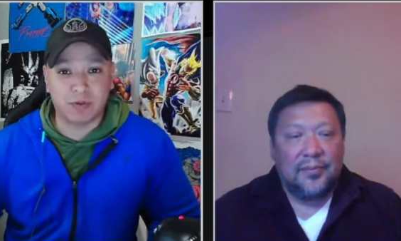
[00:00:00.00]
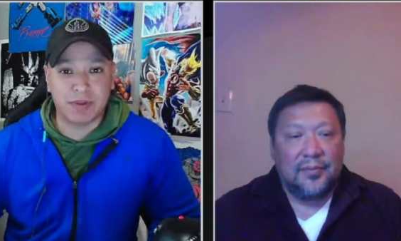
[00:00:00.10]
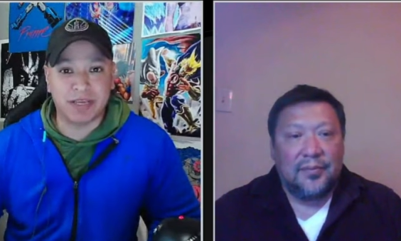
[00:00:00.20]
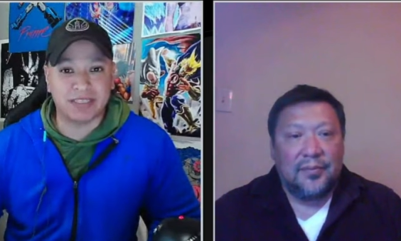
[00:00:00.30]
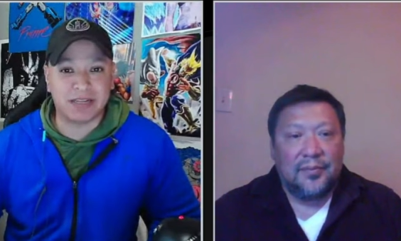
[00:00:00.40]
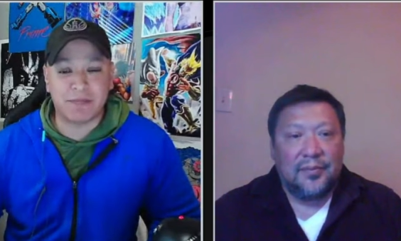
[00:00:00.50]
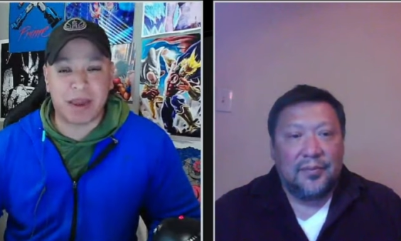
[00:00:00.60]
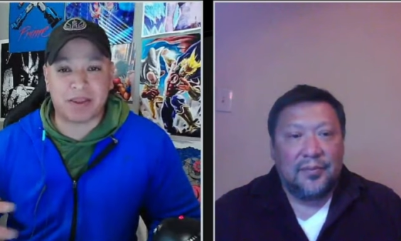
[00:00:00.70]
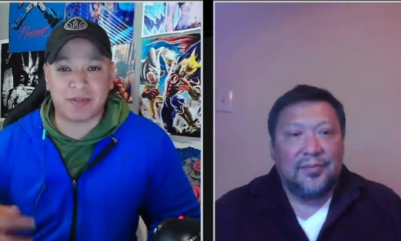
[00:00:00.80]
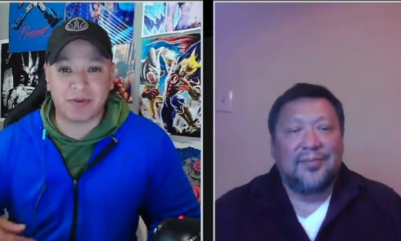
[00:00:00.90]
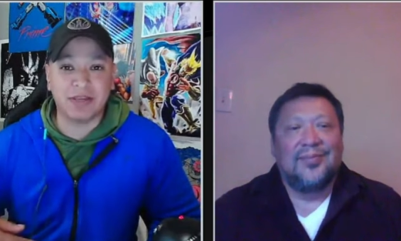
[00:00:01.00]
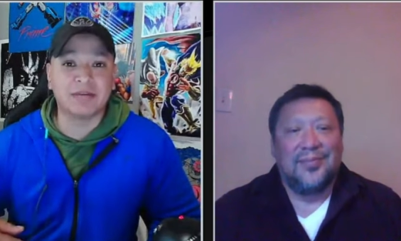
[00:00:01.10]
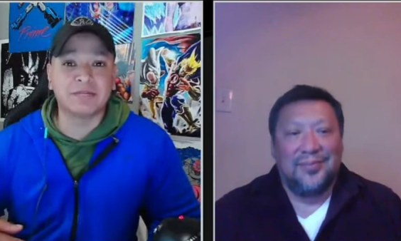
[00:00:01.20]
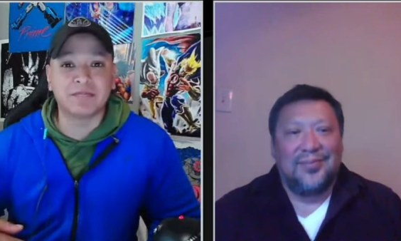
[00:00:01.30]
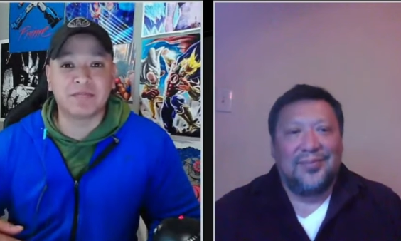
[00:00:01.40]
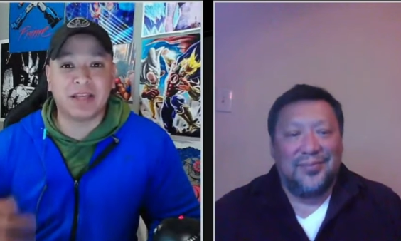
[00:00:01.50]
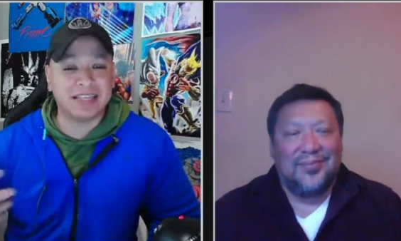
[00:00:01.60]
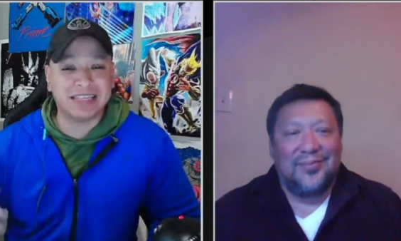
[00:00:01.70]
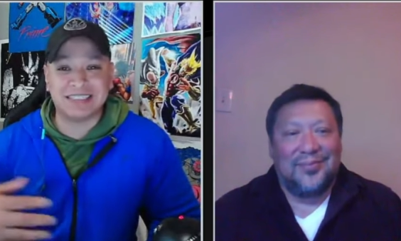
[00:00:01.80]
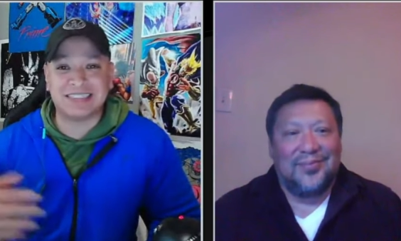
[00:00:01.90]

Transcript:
Speaker 1: Dominguez step back three. I think it's